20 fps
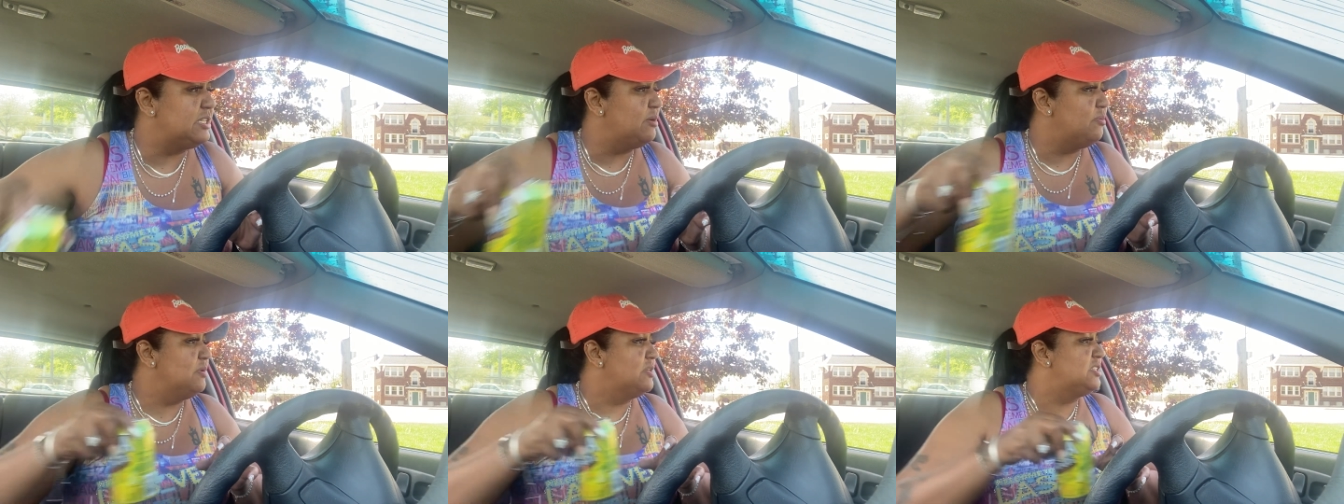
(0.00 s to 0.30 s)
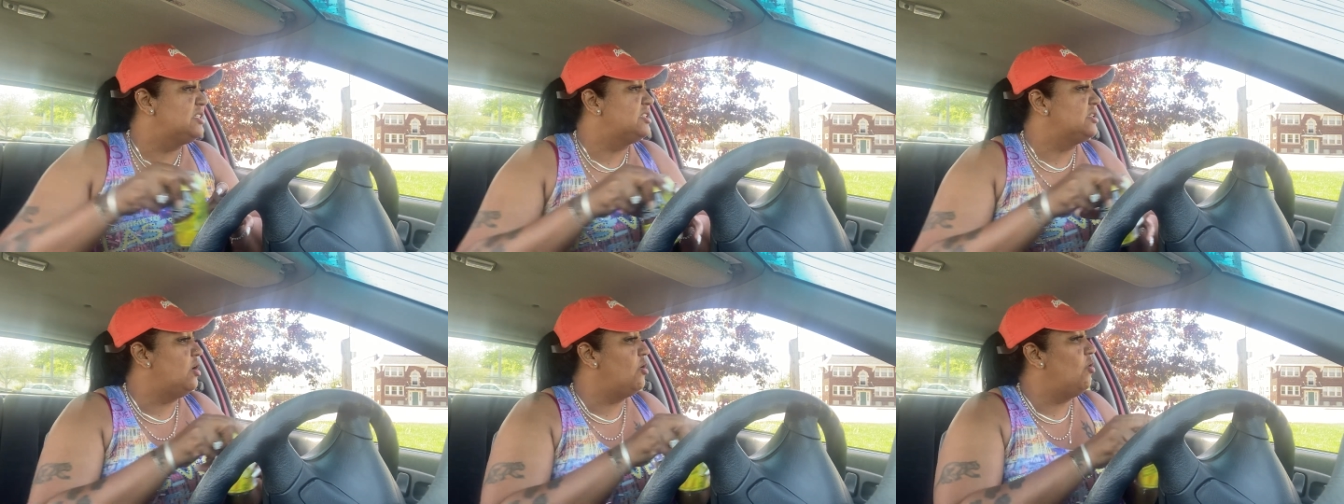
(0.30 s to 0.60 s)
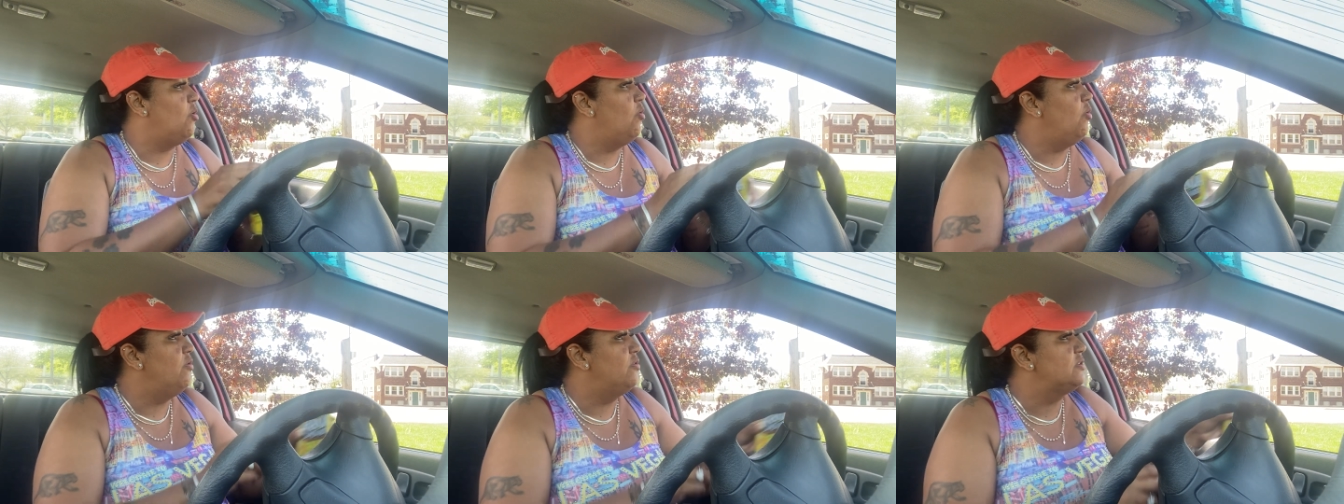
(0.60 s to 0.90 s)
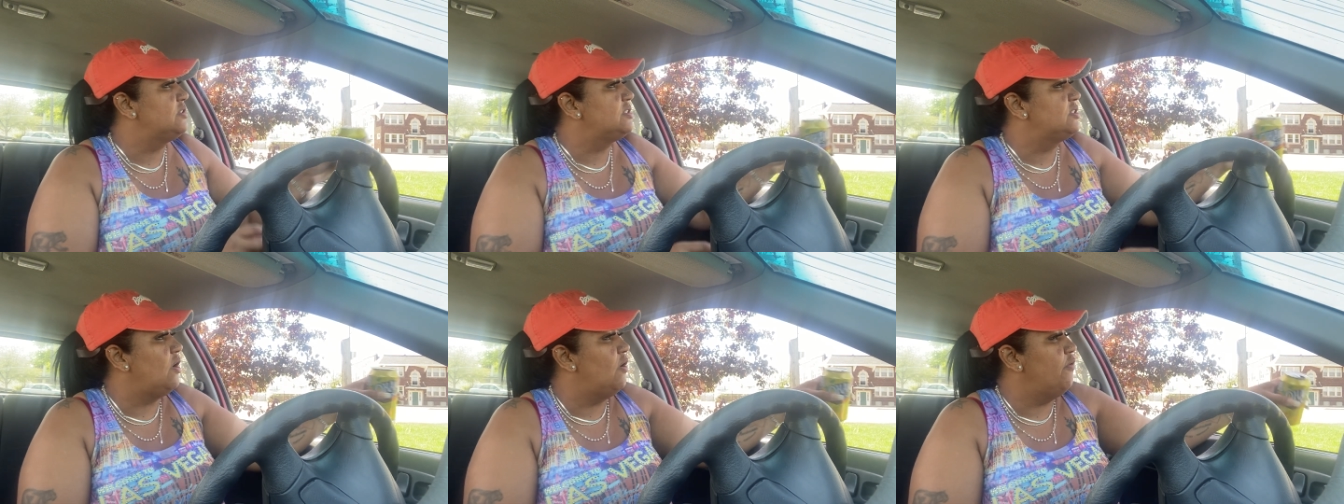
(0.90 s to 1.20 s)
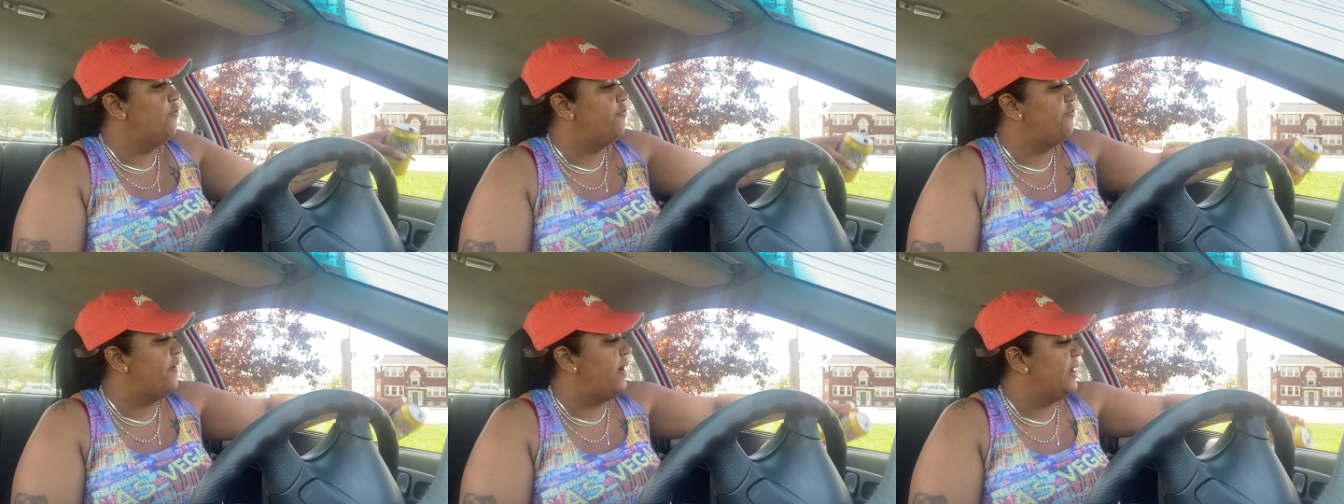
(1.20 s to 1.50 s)
It was so,
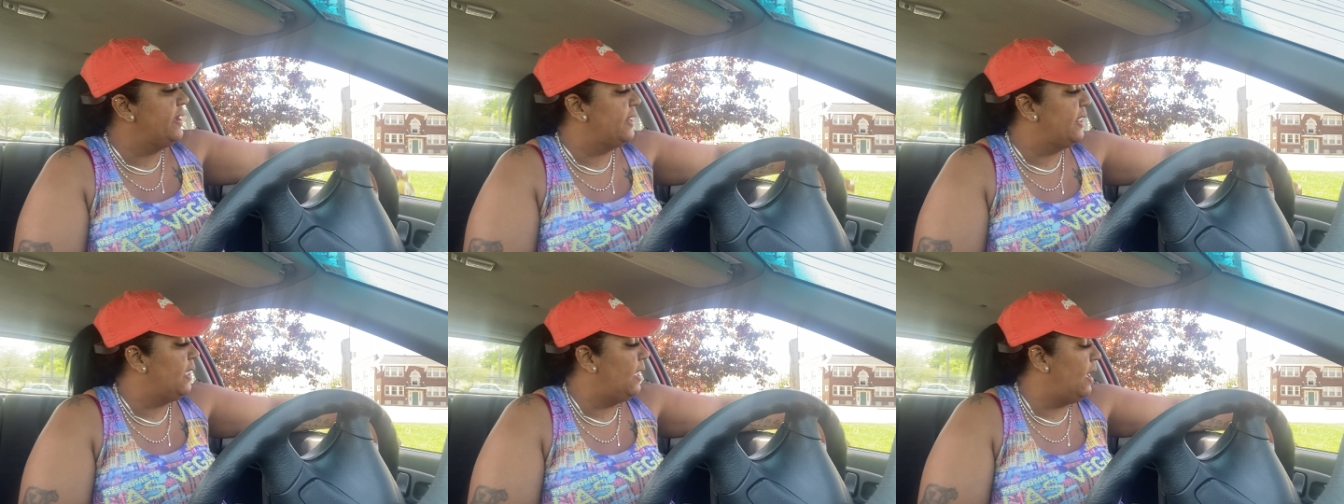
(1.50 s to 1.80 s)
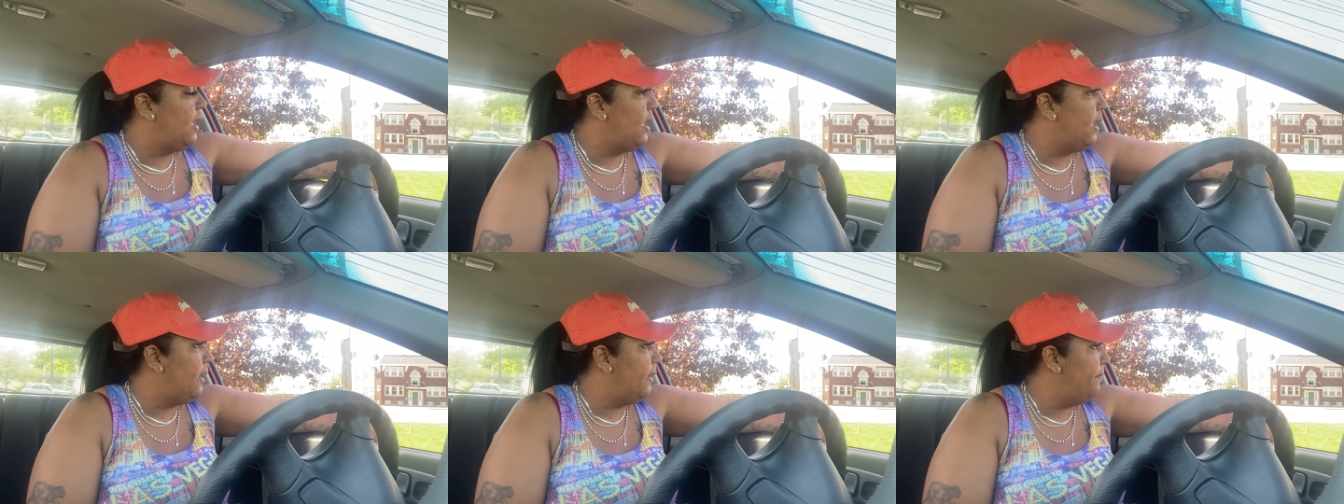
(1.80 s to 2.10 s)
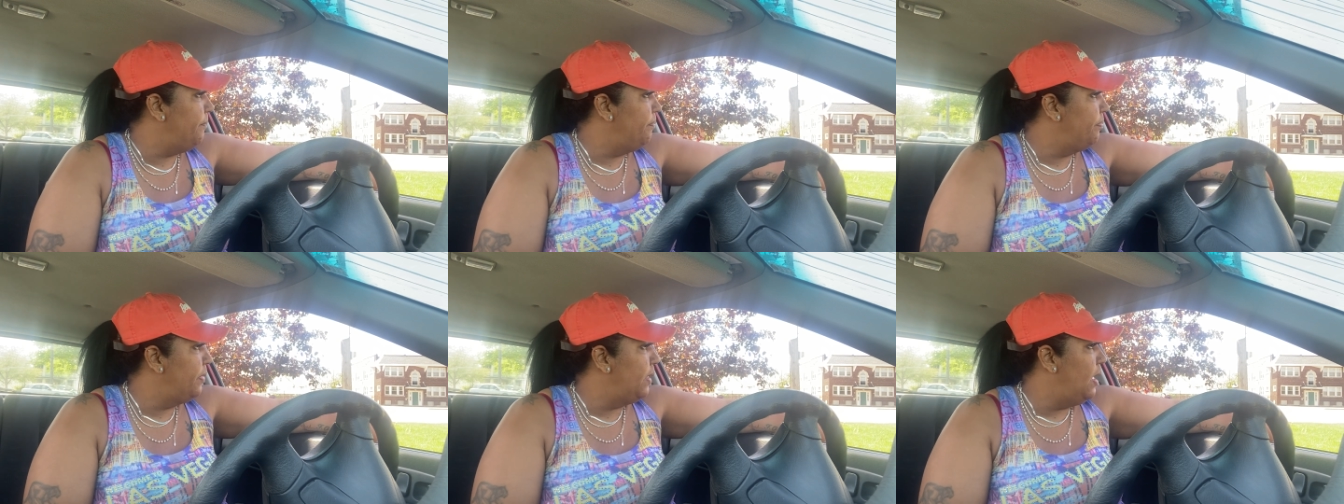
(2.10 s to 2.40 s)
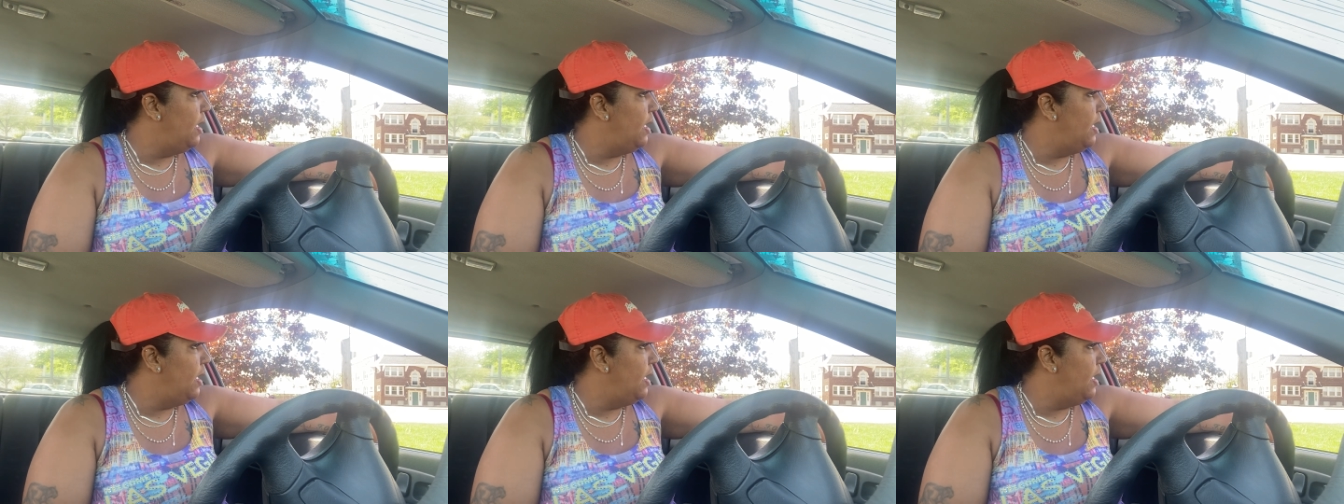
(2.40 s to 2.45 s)
so funny um,